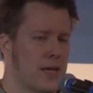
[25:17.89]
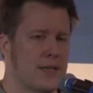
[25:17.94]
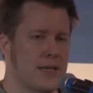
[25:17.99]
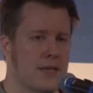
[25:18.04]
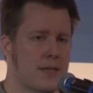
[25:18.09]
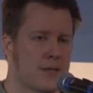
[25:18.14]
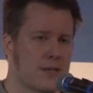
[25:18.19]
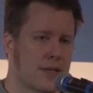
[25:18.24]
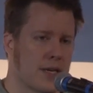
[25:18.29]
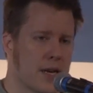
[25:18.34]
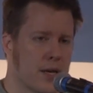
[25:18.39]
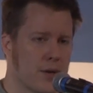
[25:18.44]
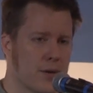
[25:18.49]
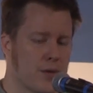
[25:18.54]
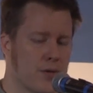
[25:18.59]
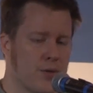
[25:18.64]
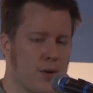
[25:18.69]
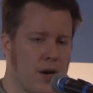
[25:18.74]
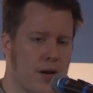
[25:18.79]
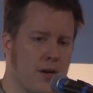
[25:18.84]
ideas together
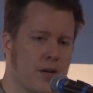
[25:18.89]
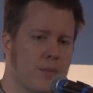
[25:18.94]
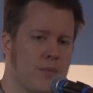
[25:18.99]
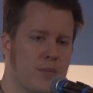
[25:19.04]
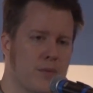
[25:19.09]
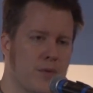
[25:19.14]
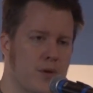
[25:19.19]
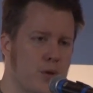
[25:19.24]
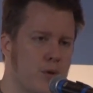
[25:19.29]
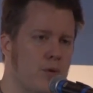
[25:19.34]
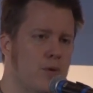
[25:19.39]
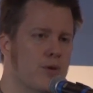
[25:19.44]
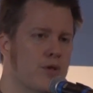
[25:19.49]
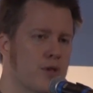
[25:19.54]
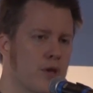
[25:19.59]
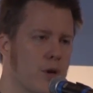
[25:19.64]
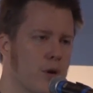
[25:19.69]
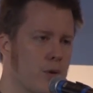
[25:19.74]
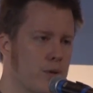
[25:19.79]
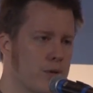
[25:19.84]
and try to
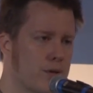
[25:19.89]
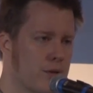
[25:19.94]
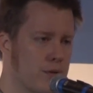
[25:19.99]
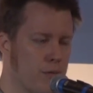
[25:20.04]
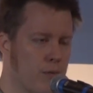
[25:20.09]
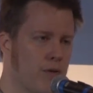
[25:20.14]
use those,